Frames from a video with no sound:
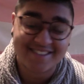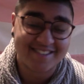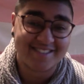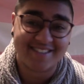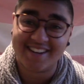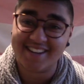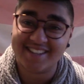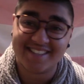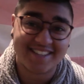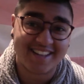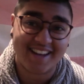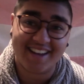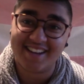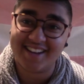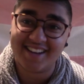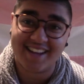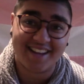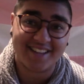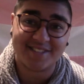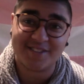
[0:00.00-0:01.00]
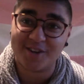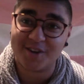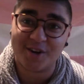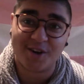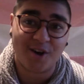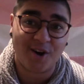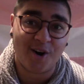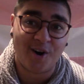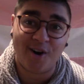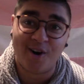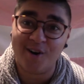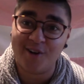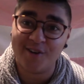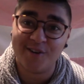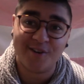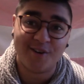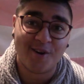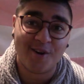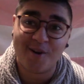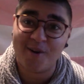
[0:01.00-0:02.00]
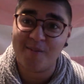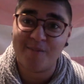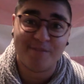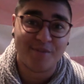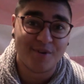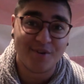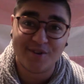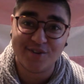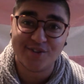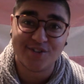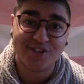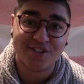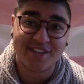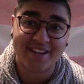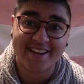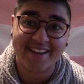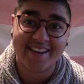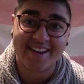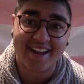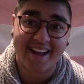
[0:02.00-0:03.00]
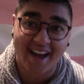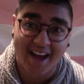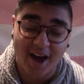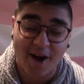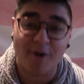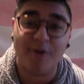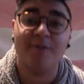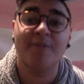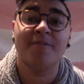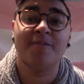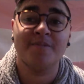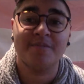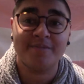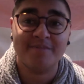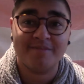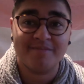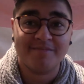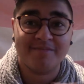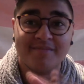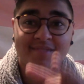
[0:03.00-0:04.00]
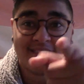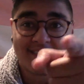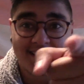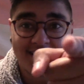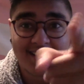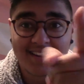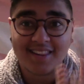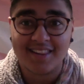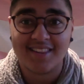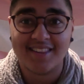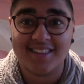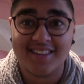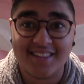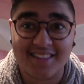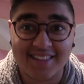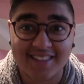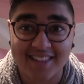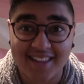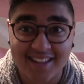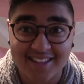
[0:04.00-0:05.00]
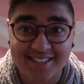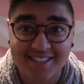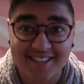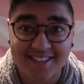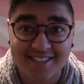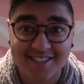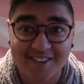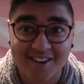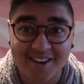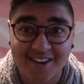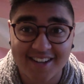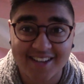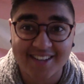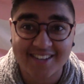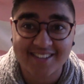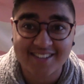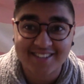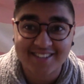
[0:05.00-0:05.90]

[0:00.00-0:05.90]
Translion Dad's gonna call your bullshit out. Let's get started.